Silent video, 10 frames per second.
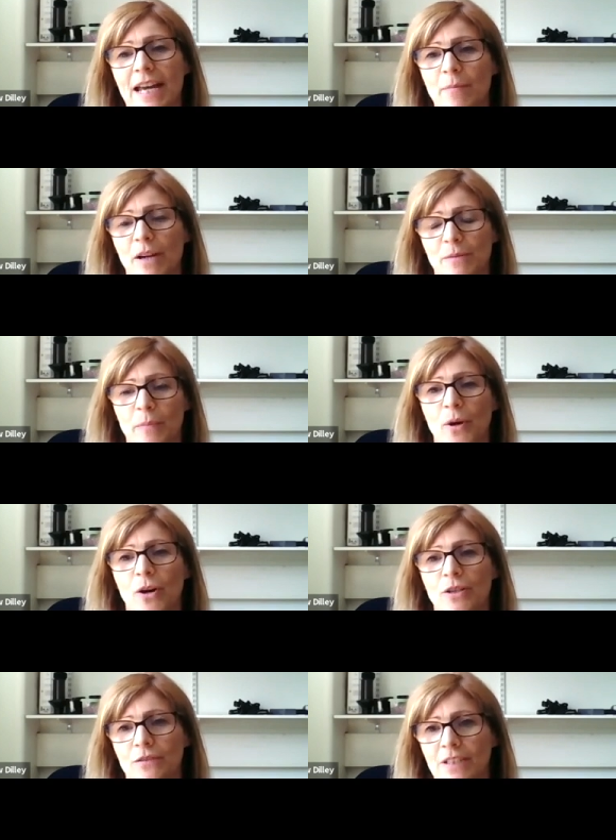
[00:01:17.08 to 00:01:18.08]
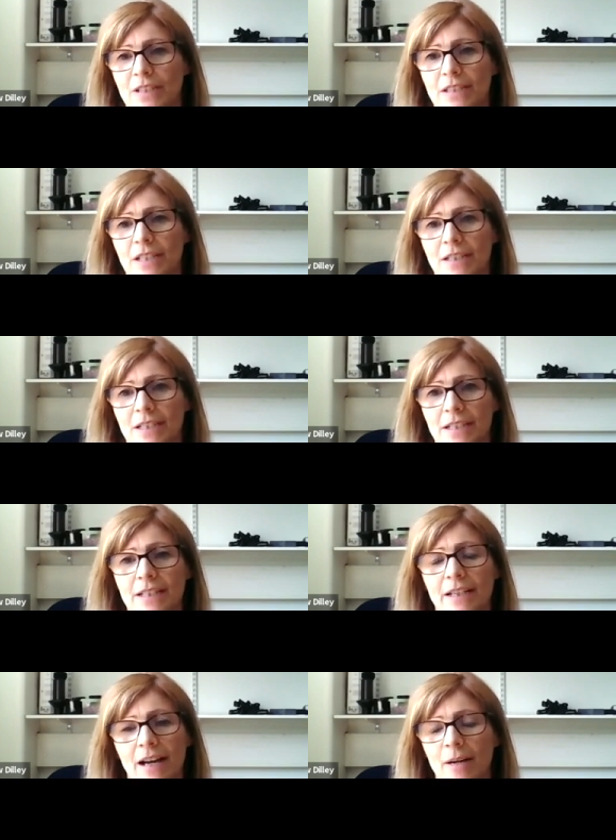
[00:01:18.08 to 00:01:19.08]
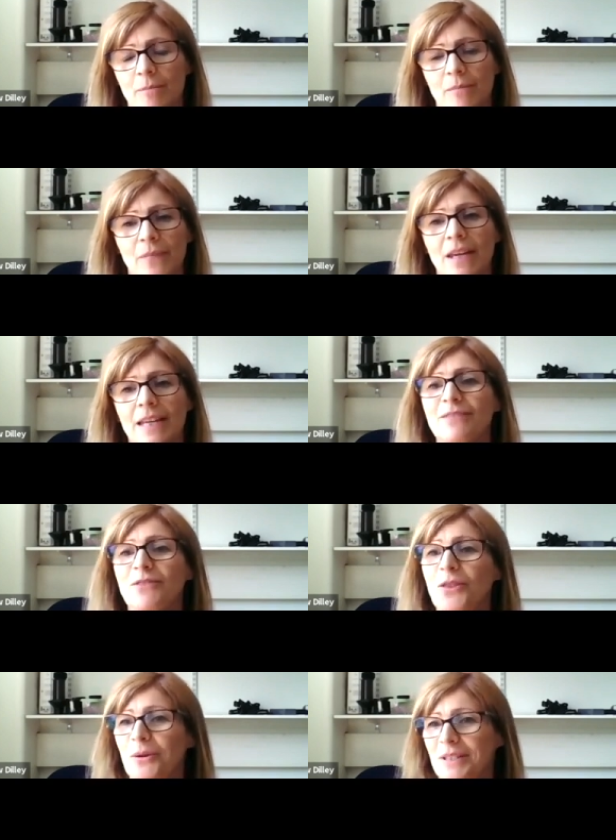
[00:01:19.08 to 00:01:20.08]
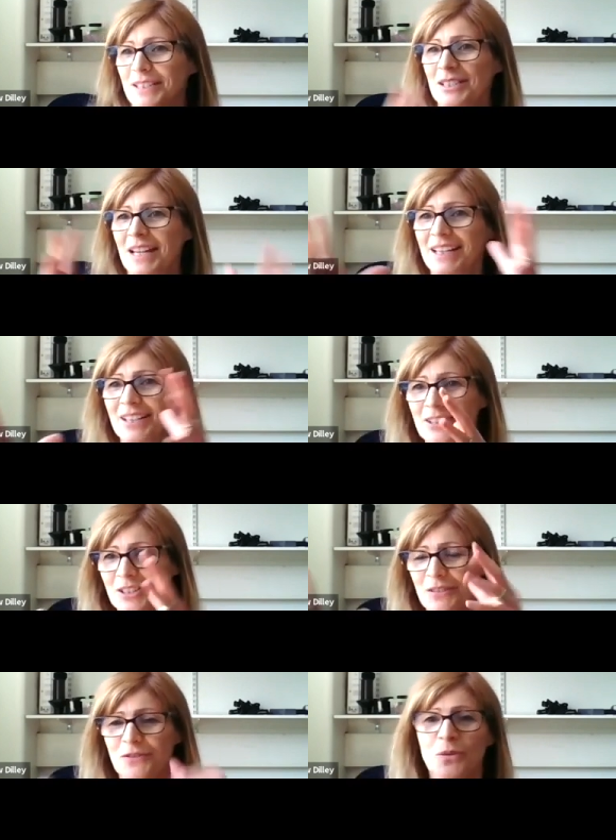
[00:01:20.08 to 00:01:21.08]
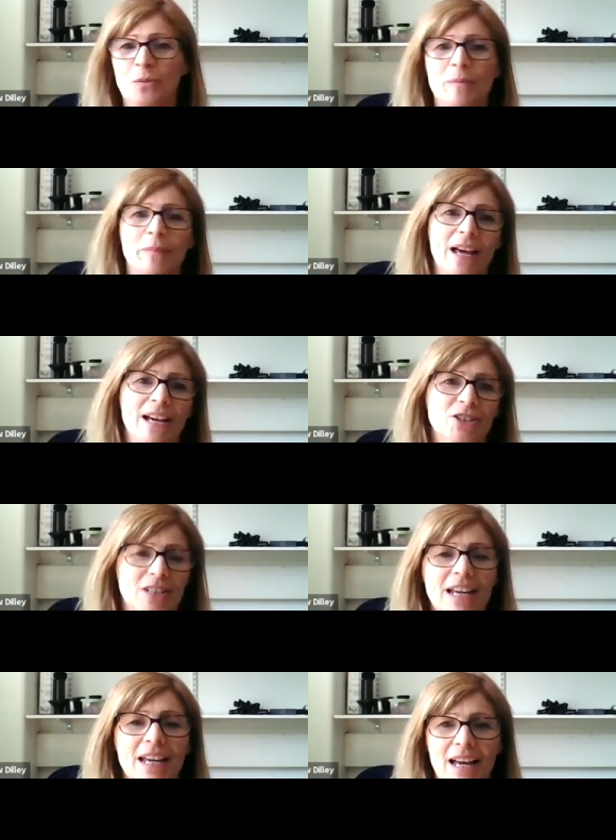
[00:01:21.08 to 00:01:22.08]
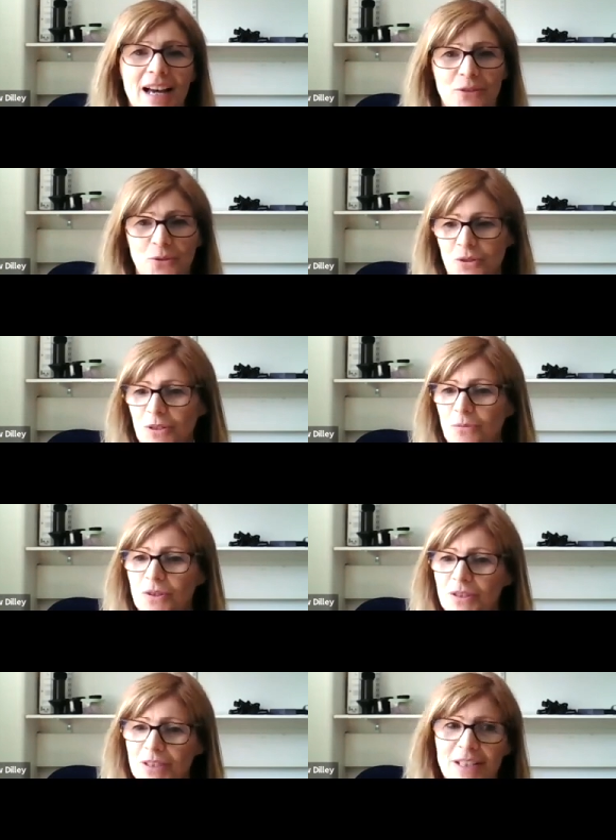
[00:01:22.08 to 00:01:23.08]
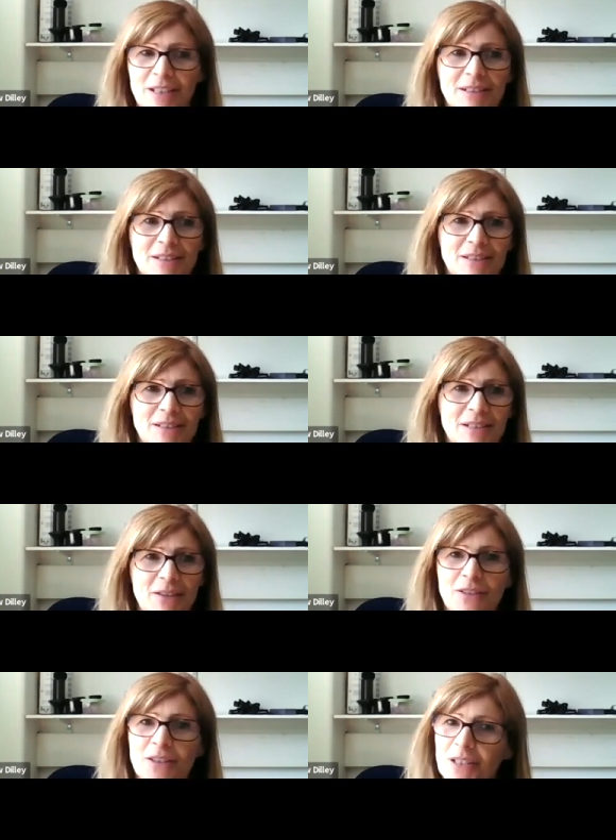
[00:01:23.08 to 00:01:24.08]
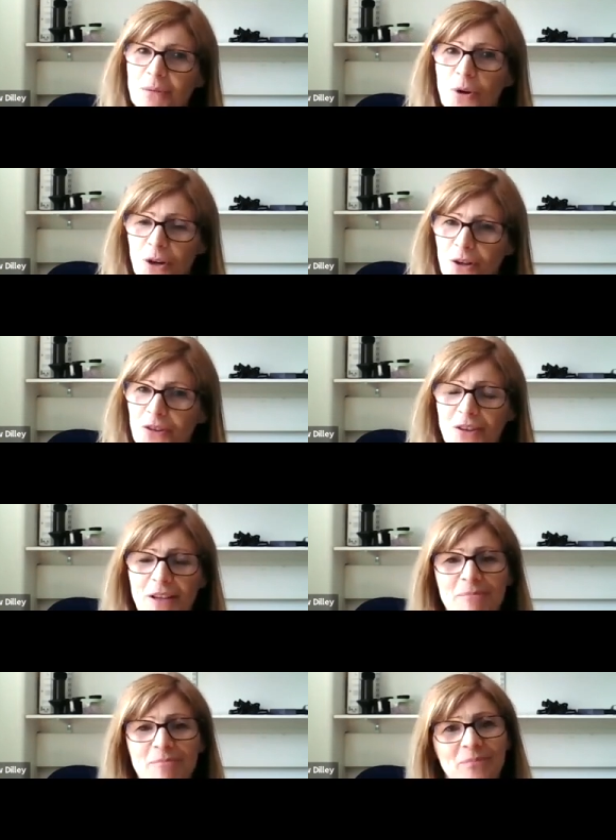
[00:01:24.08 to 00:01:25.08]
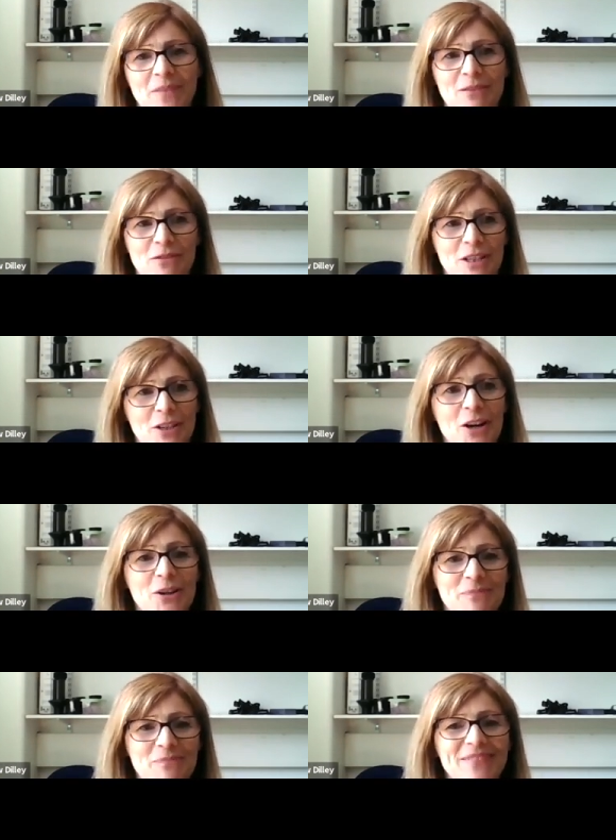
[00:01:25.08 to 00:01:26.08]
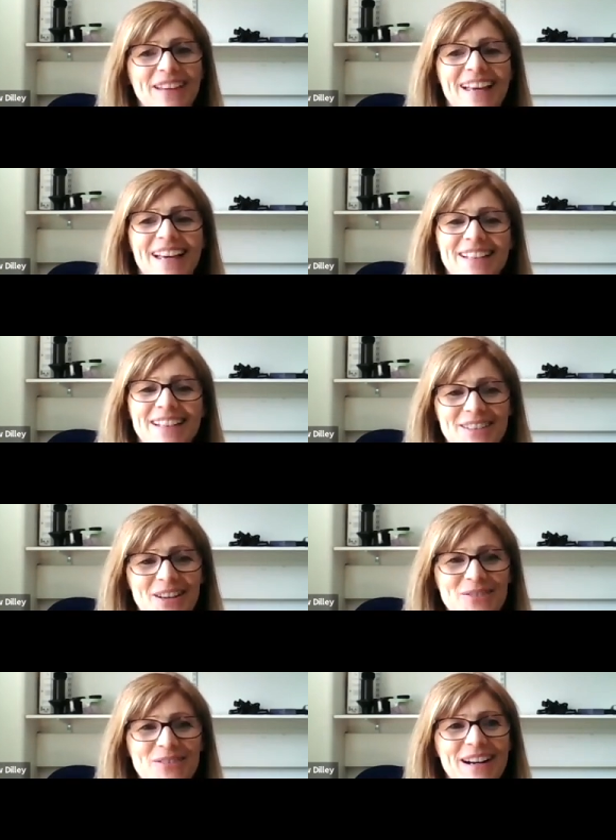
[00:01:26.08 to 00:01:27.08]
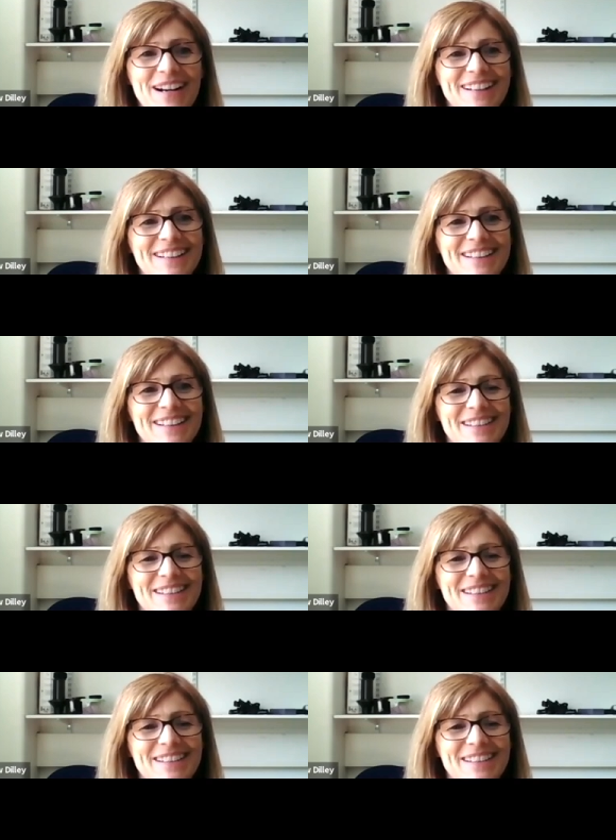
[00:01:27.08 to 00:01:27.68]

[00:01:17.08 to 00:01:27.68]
came up to be part of this study, even though it's a slight shift to whiplash, I thought it was definitely worth giving a go. So I'm